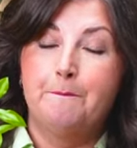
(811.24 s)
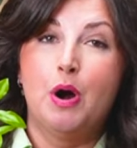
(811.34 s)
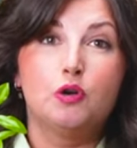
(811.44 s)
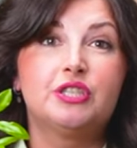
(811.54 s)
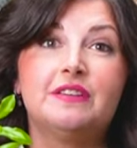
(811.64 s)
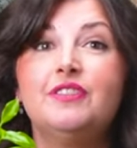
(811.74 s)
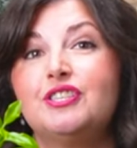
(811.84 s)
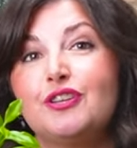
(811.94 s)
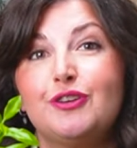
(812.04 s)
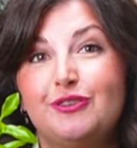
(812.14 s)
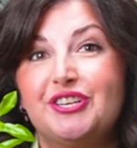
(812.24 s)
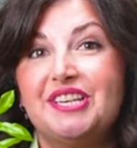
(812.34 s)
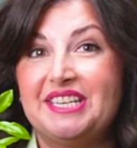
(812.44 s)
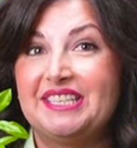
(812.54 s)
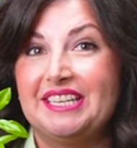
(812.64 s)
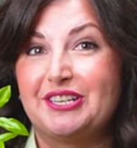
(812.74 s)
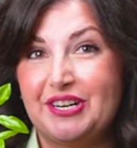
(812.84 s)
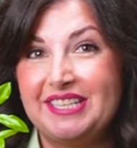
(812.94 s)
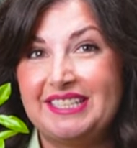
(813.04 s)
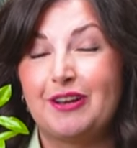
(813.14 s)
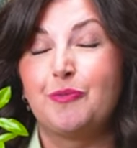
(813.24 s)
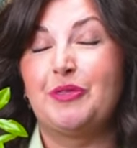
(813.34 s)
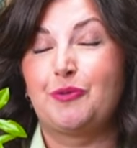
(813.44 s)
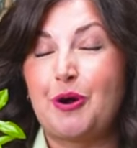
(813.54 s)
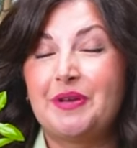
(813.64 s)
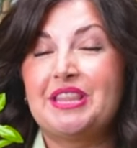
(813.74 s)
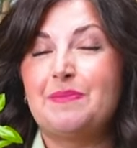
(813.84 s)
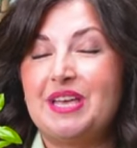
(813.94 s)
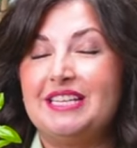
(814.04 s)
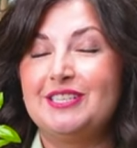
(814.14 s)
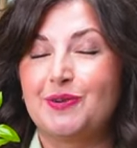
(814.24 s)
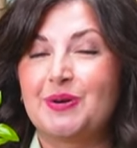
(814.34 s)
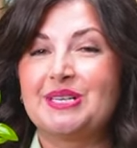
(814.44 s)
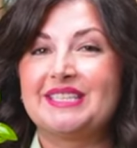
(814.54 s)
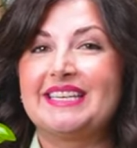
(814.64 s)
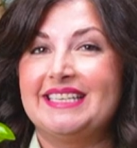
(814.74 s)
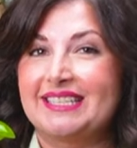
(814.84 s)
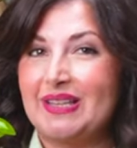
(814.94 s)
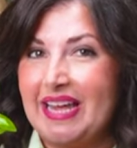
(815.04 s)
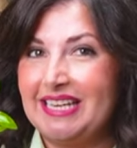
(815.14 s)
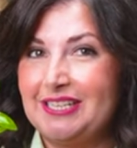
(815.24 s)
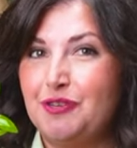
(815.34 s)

Most of the solution to citrus with growing them indoors is light.